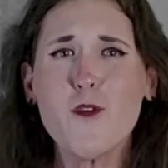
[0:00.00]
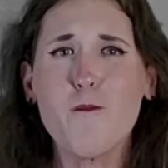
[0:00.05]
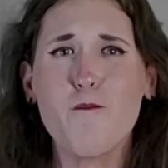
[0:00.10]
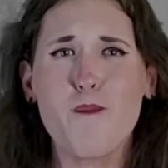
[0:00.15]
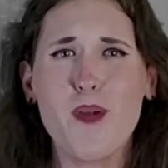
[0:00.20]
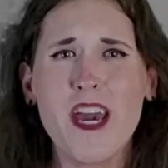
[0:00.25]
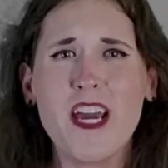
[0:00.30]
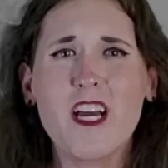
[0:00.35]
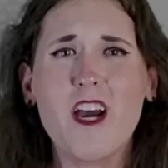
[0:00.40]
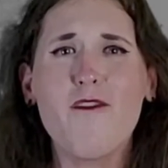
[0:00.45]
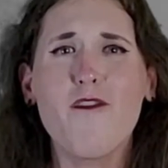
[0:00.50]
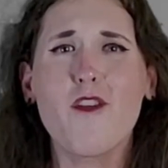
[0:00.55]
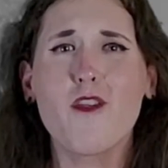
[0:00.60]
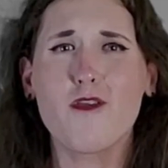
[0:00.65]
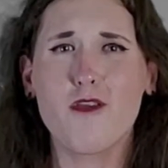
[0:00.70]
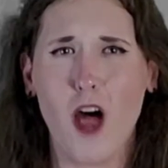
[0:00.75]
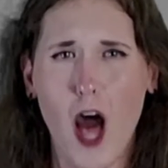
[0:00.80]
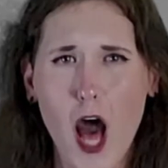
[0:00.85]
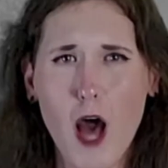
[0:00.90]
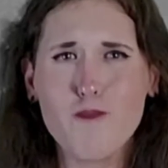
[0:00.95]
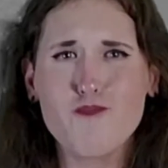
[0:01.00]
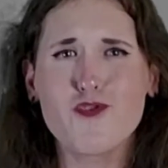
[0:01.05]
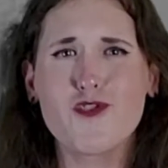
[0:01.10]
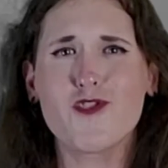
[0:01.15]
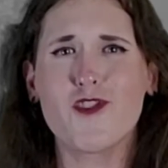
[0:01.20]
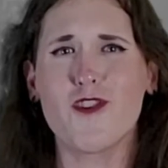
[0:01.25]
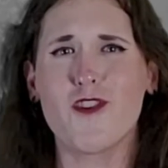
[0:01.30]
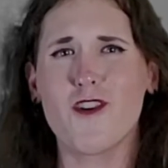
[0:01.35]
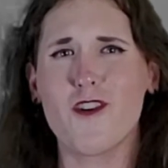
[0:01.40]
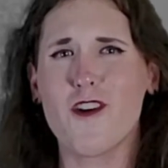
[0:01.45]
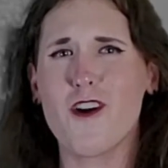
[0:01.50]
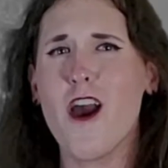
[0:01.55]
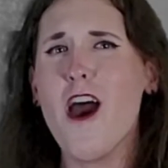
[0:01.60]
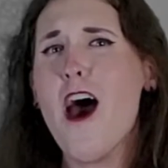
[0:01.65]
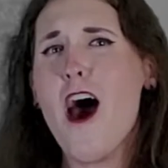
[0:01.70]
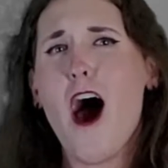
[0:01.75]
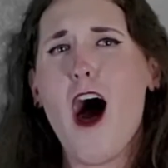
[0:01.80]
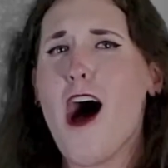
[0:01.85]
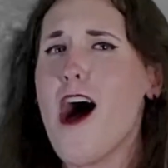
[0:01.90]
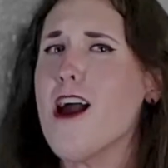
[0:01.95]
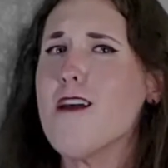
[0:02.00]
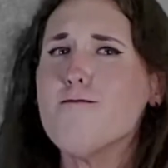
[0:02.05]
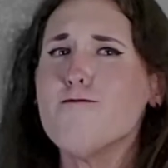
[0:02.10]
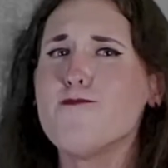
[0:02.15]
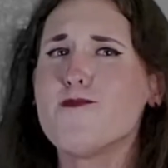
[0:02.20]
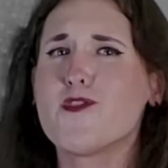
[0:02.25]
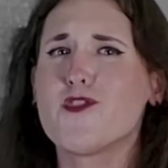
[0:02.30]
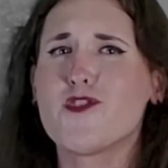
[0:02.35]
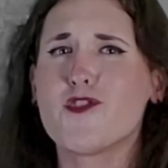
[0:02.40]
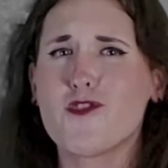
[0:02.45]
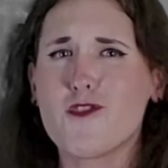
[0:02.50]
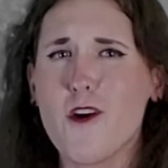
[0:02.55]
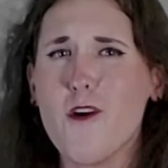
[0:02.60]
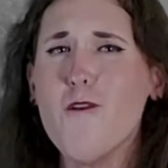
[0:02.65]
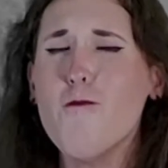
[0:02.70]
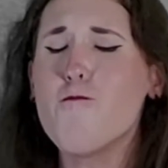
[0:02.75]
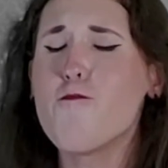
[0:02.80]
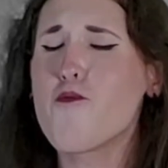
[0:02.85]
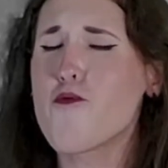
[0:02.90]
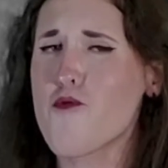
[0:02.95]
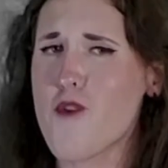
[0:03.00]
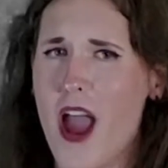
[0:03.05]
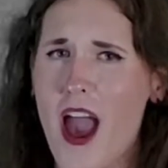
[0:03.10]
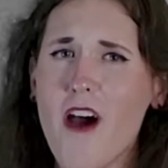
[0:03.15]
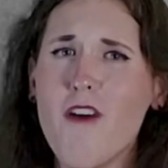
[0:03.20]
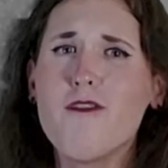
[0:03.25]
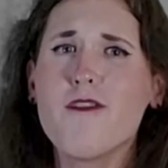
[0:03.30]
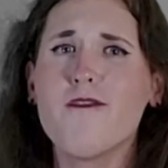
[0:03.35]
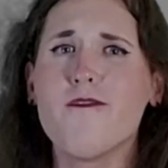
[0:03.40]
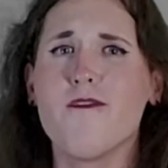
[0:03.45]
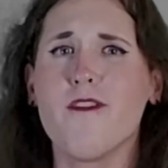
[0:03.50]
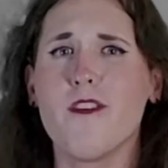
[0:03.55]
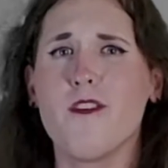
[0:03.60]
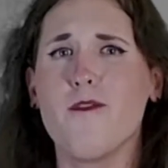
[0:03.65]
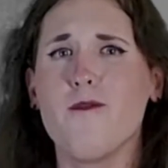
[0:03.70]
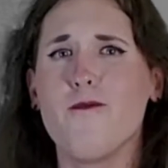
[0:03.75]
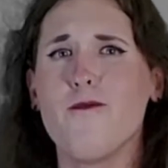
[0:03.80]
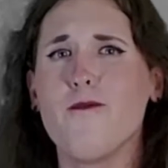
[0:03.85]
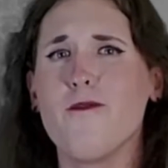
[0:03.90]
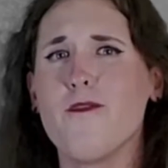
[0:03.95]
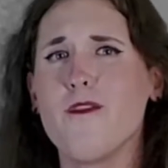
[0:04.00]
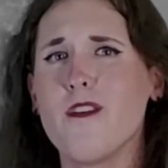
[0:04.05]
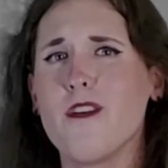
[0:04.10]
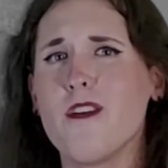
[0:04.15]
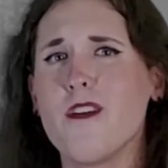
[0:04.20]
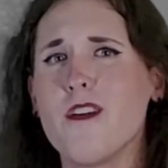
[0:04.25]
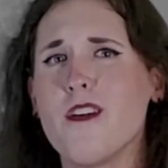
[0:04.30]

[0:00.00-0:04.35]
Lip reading: a pick of a lobster. I'm so proud of you.